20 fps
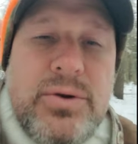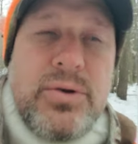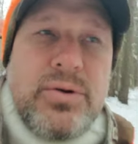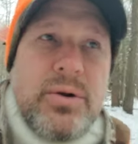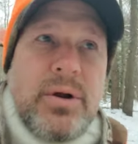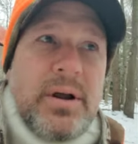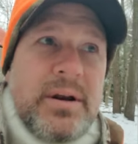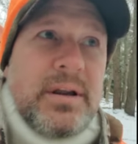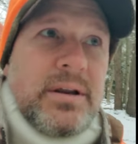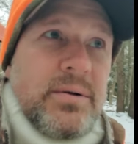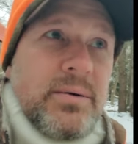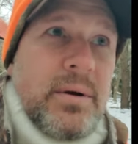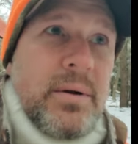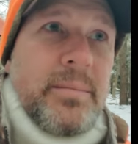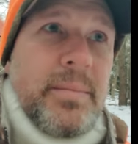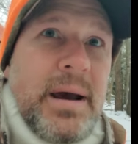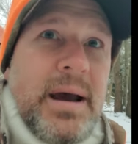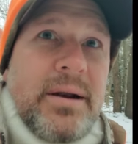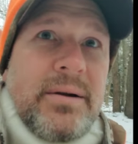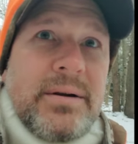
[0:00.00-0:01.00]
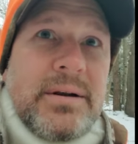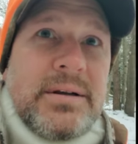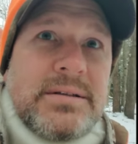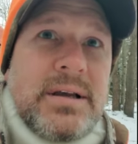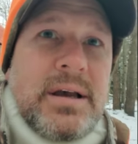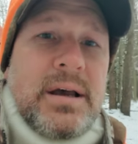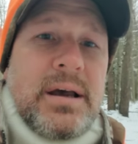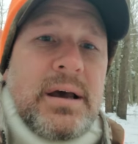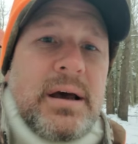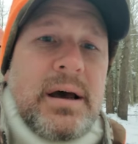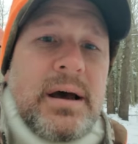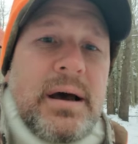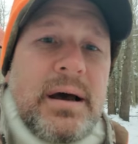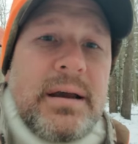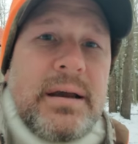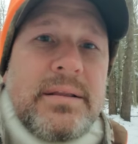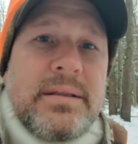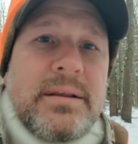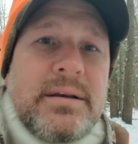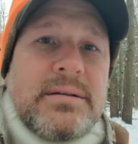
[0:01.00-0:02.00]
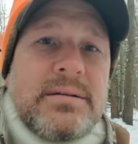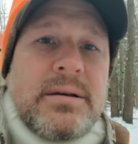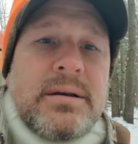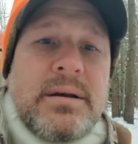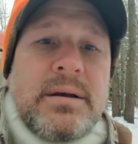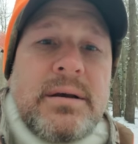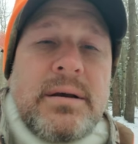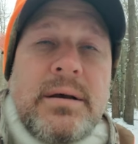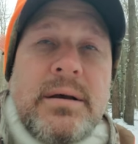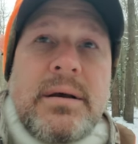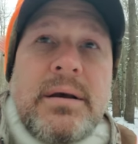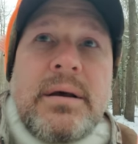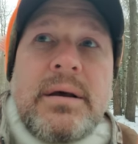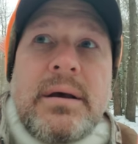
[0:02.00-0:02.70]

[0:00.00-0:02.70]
you do not need to run batteries uh, in this